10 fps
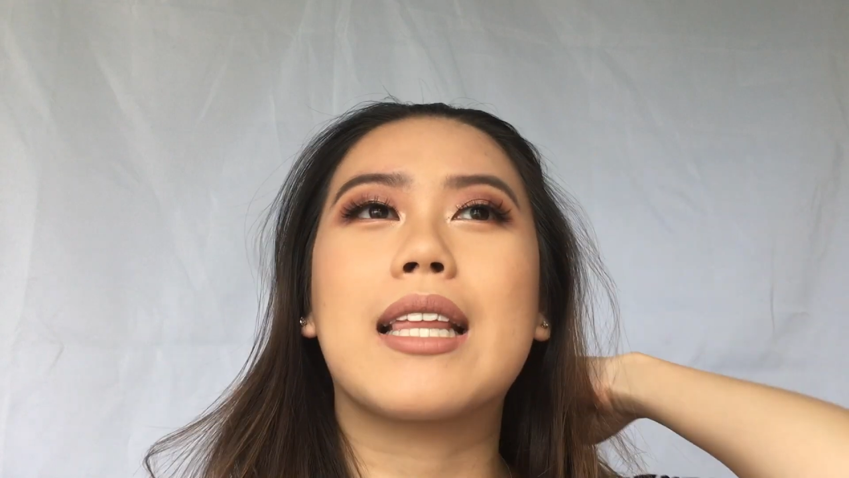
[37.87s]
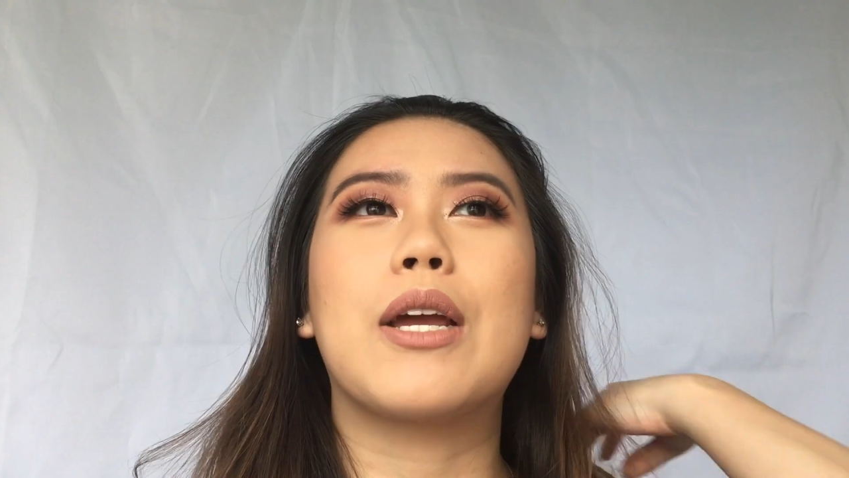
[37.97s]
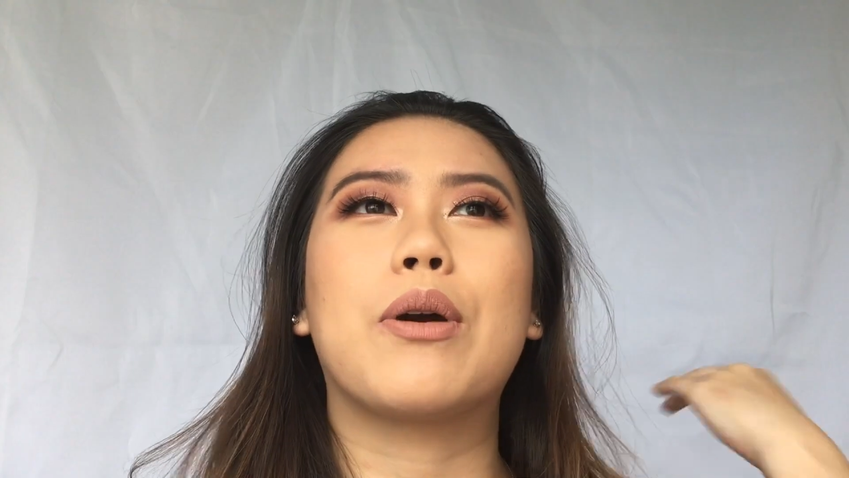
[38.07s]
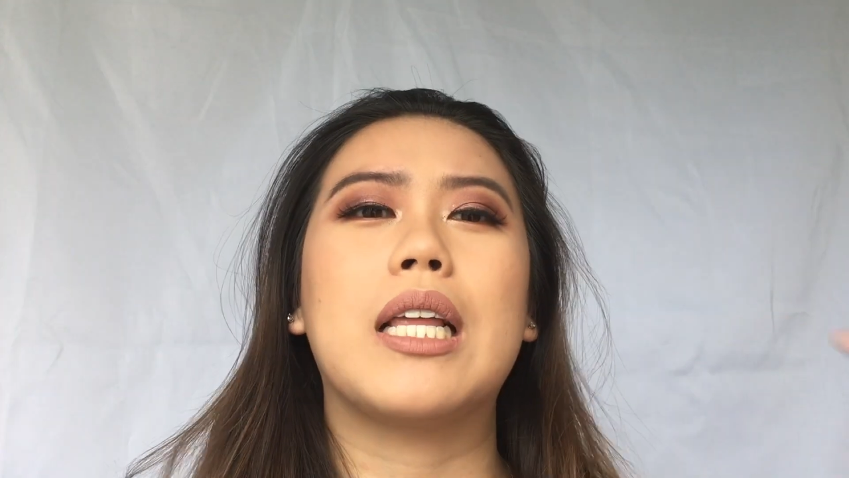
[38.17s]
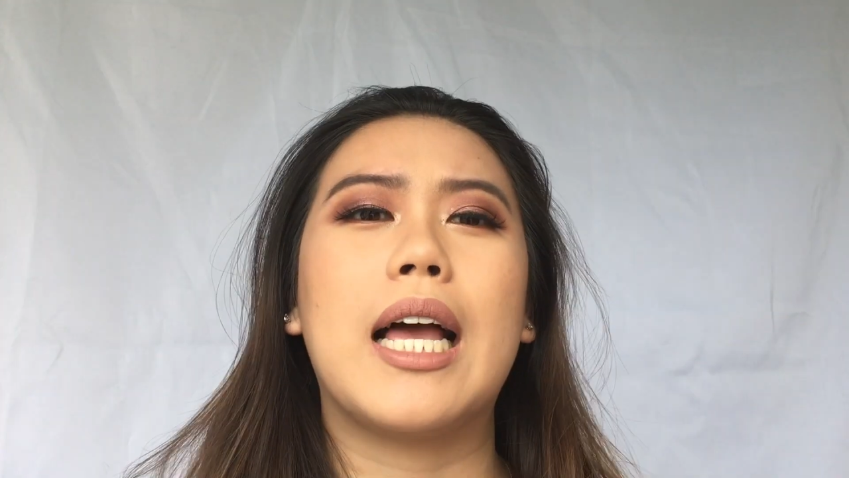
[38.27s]
They
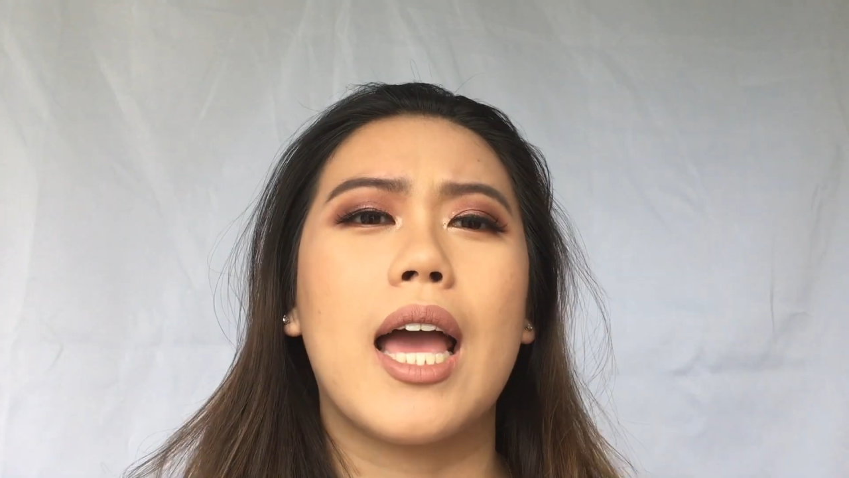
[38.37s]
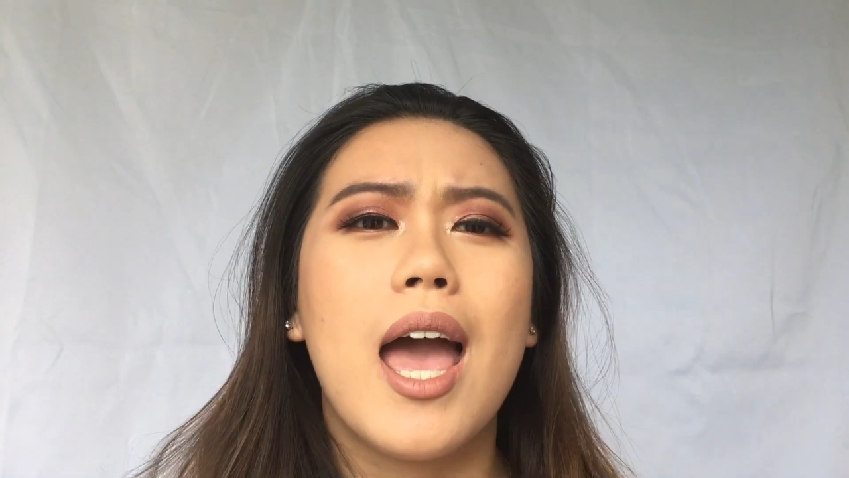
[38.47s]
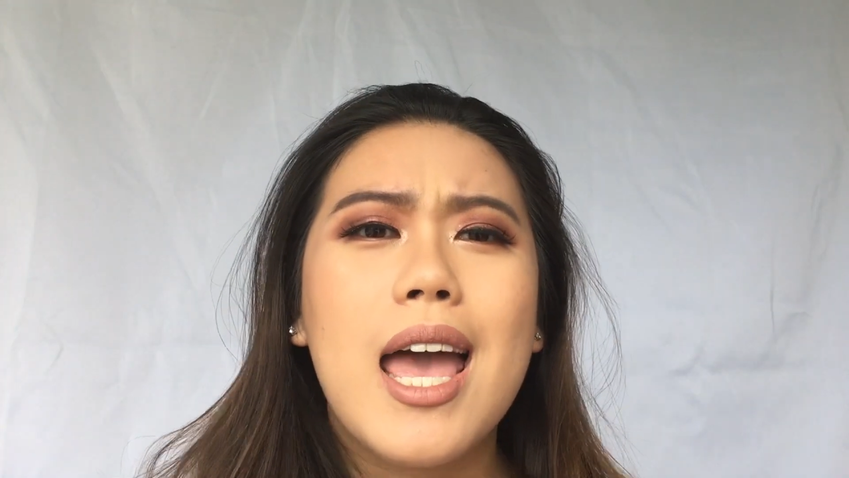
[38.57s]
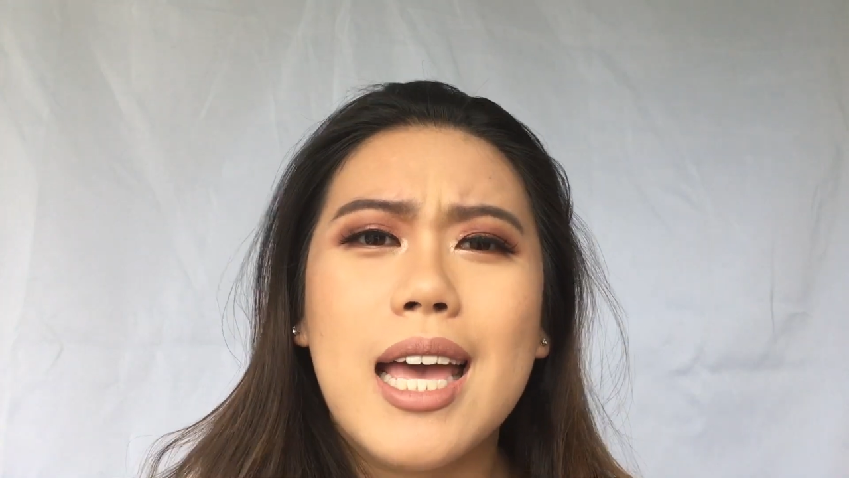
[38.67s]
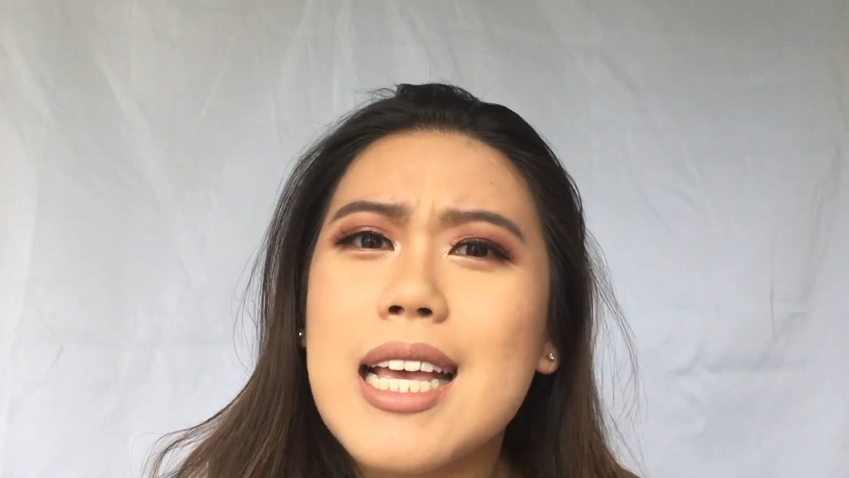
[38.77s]
were like,
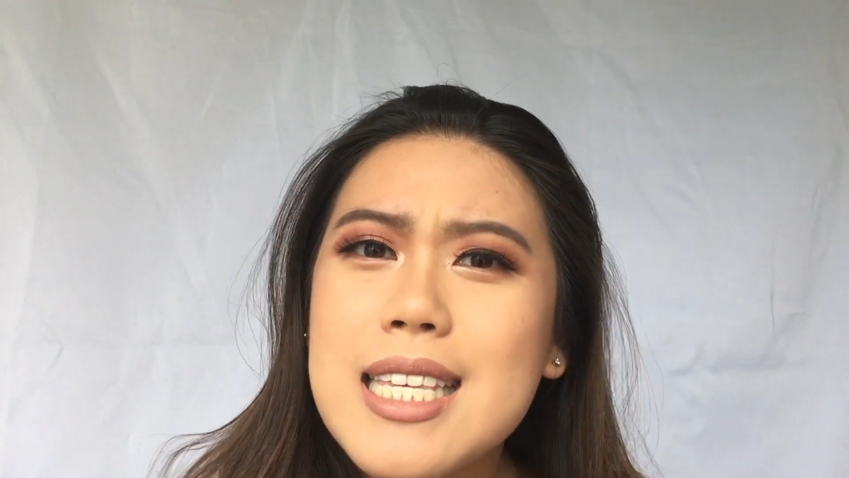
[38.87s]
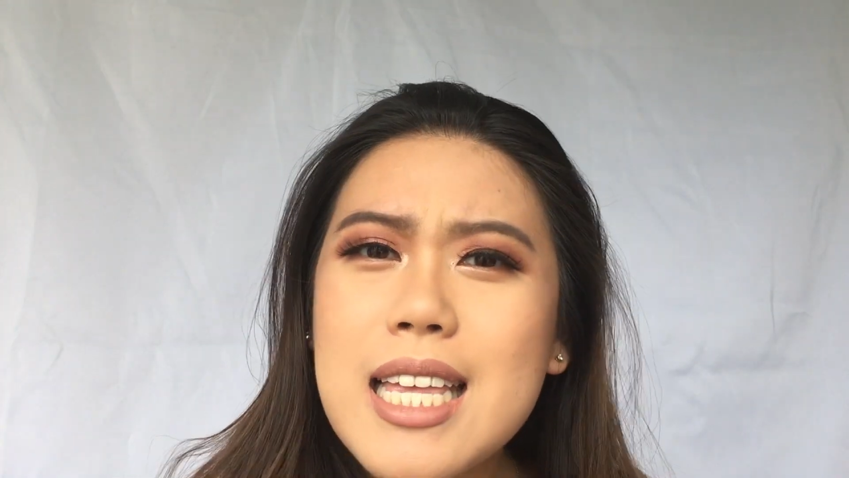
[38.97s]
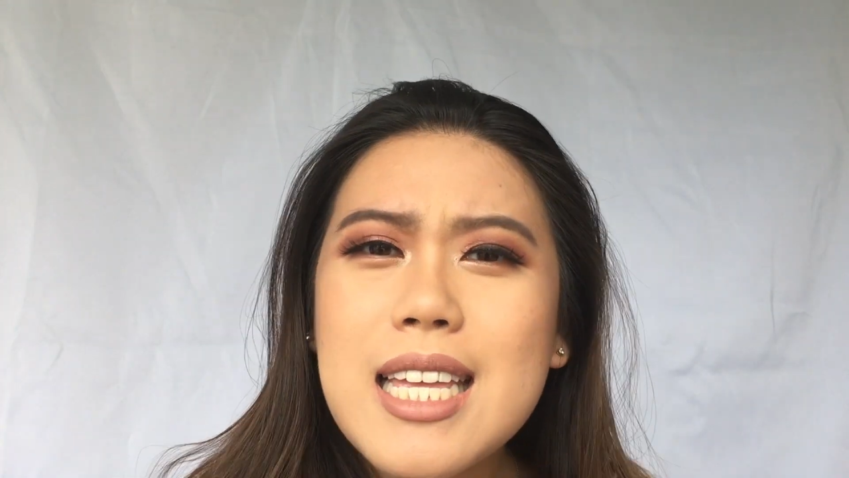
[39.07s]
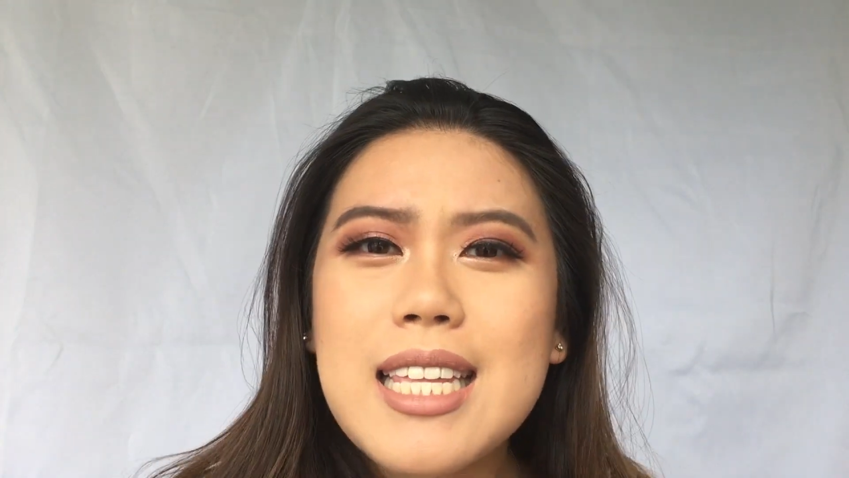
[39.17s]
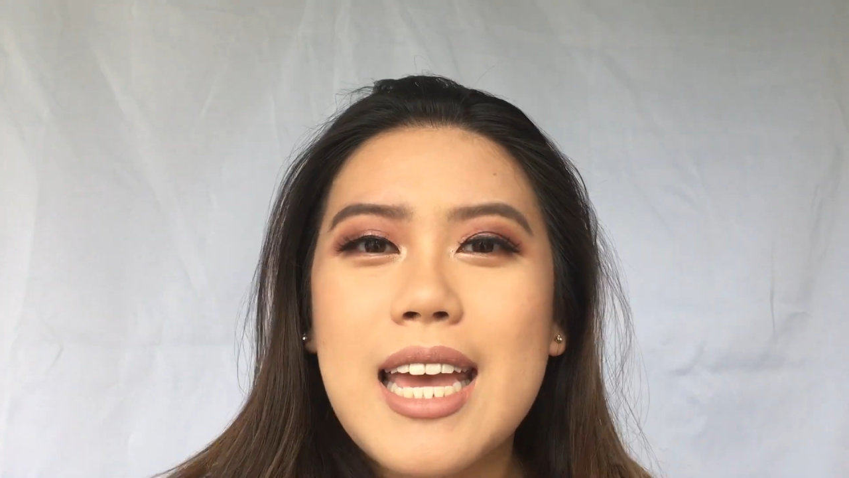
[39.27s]
is that
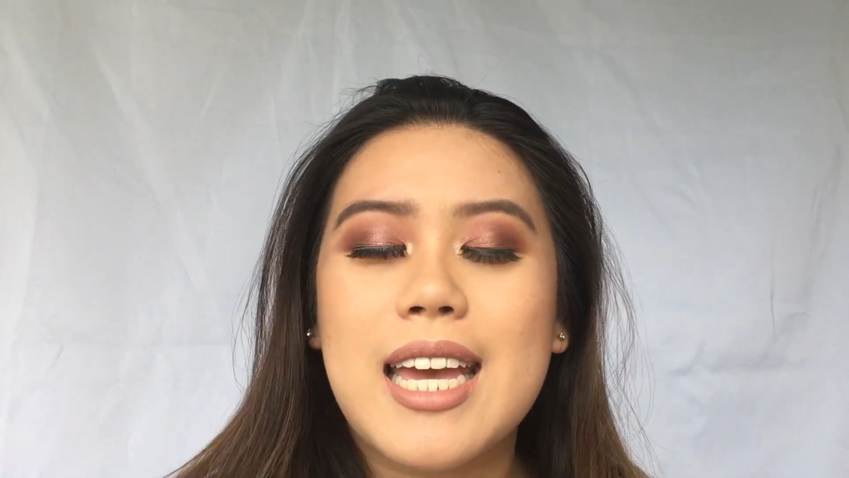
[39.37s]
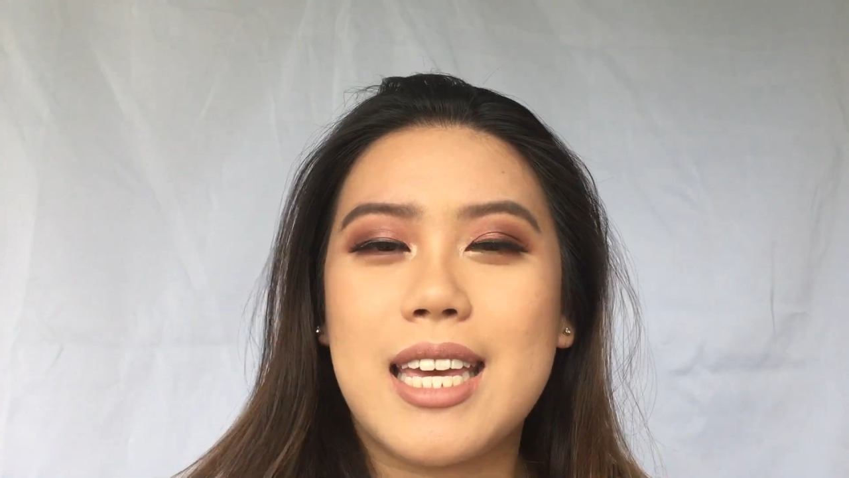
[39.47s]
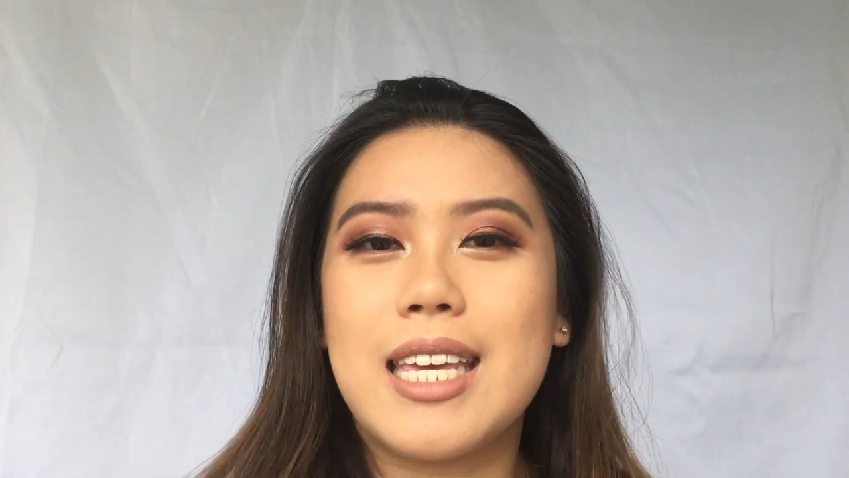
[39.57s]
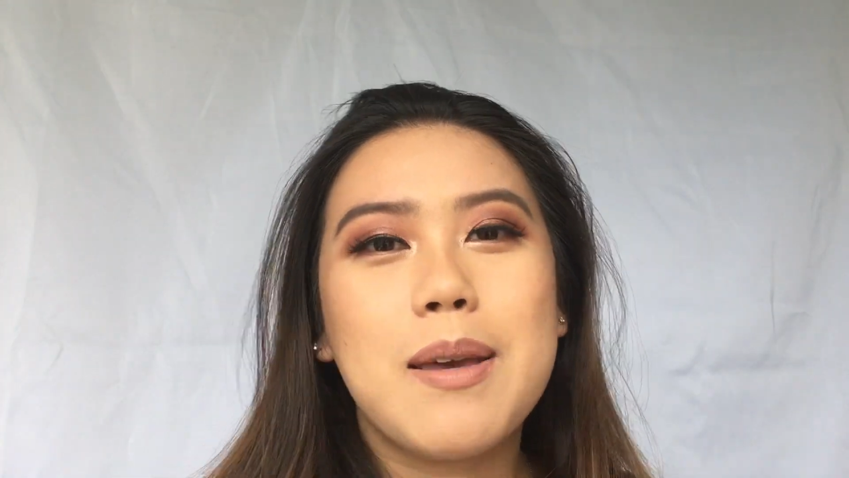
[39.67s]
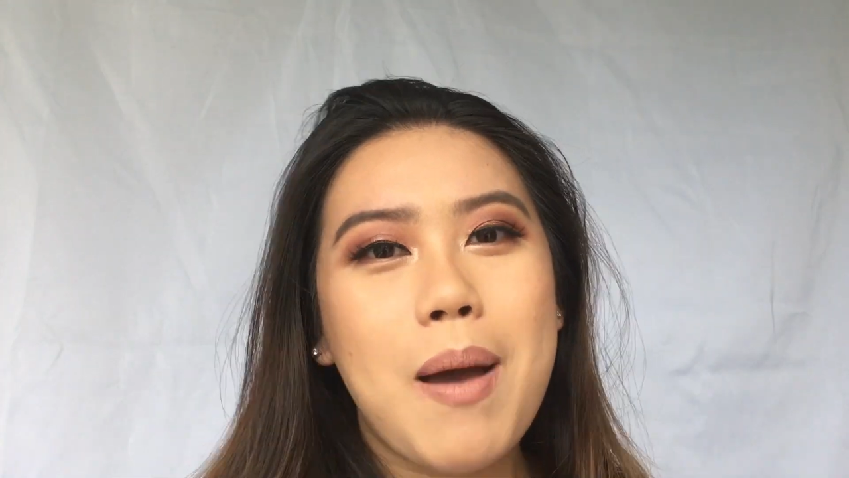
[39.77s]
a Naked
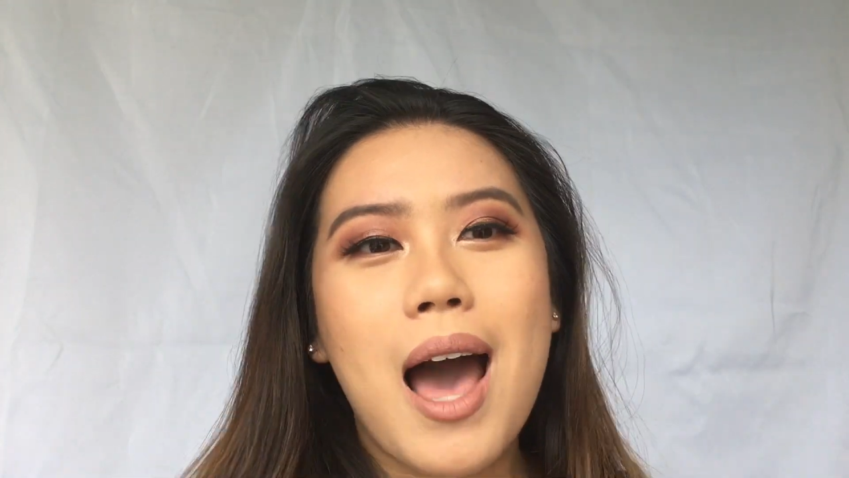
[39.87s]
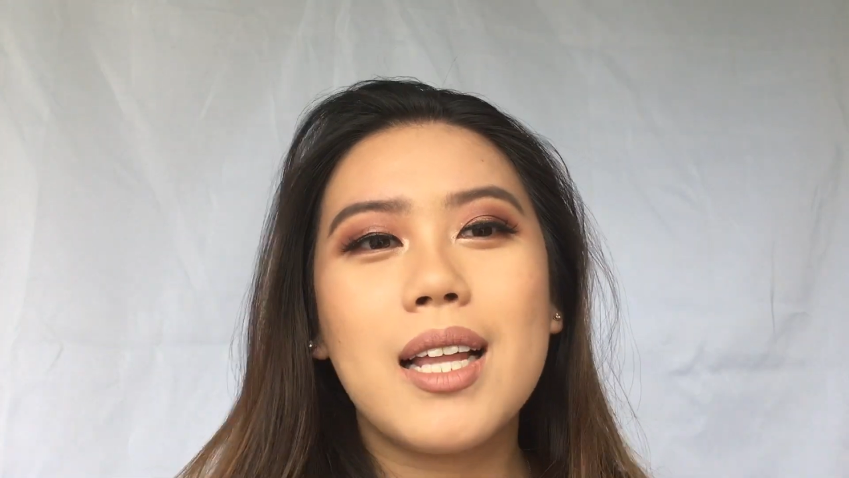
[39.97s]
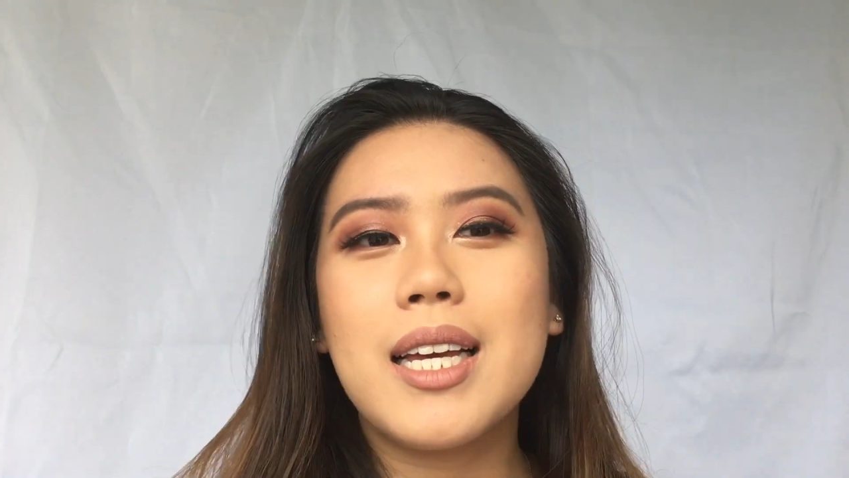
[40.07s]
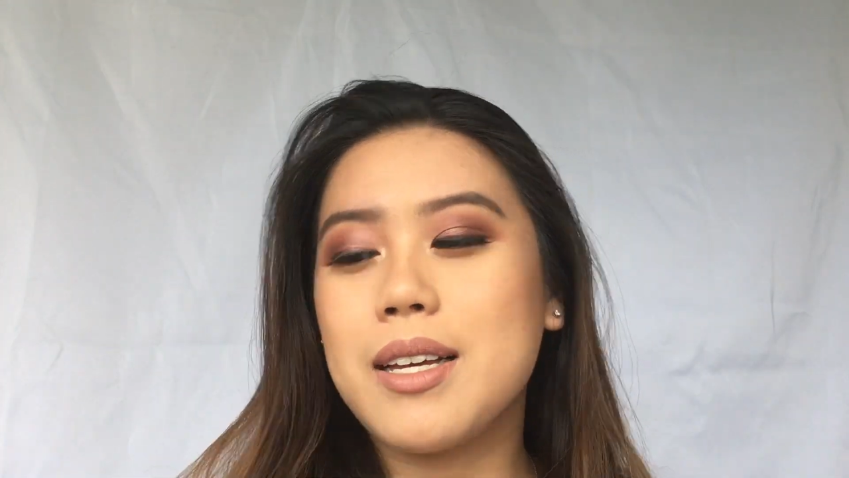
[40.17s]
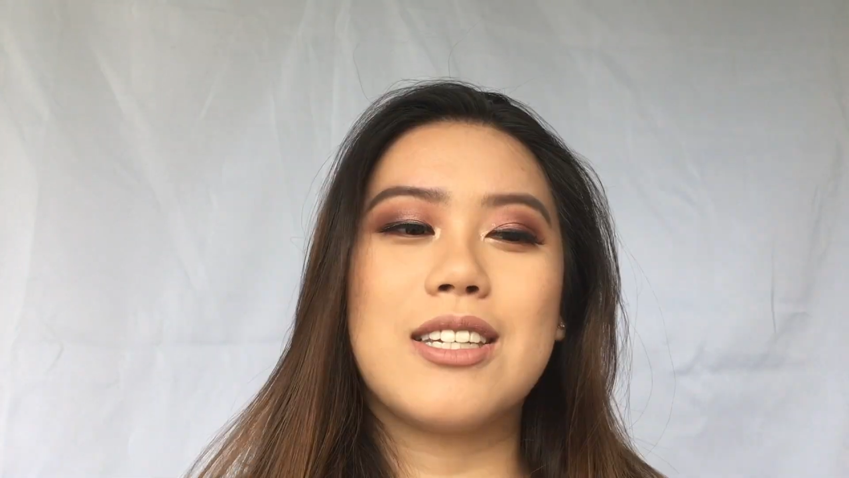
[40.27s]
Heat palette?